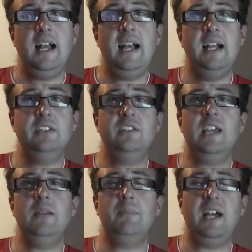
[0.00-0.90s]
and
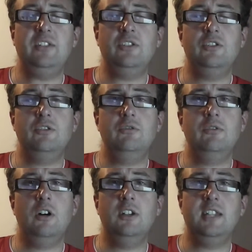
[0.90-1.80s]
came back to
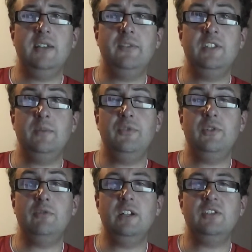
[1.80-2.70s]
do Odd Life of Timothy
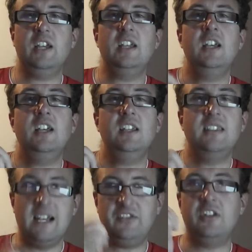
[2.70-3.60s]
Green. It's like,
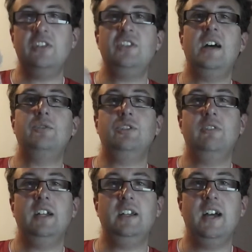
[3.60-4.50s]
that's the nostalgia
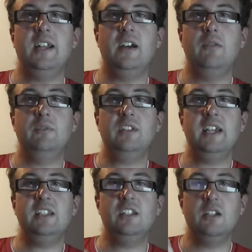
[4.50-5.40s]
critic I know. It's
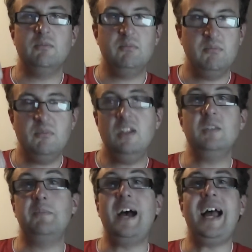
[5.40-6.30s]
like, you know,
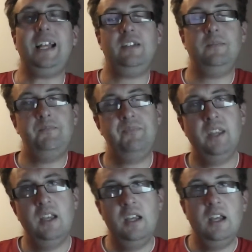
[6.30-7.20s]
he's back.
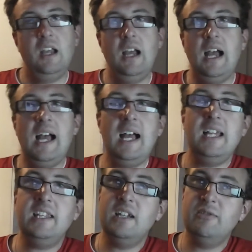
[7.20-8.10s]

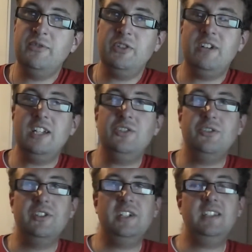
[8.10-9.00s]
And the other review I
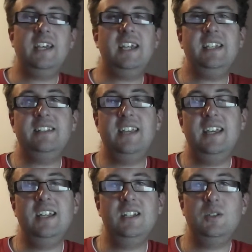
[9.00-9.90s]
enjoyed that he
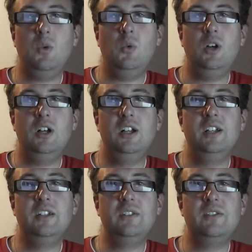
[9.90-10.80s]
did
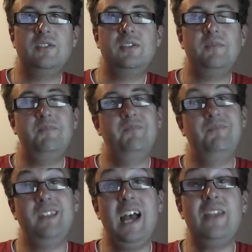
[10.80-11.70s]
was,
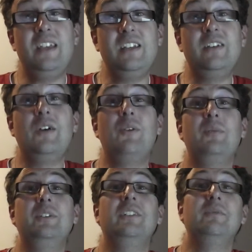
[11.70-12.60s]
I think you know where
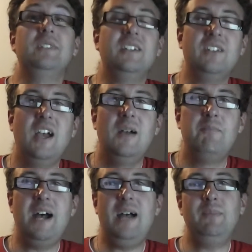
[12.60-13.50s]
I'm going with this,
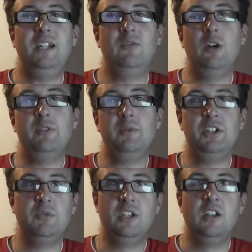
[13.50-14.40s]
Batman and Rob,
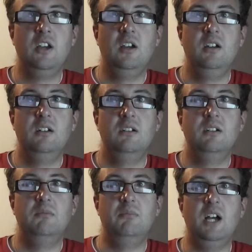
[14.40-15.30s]
especially with the
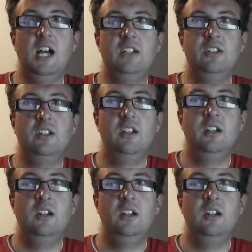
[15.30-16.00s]
Bat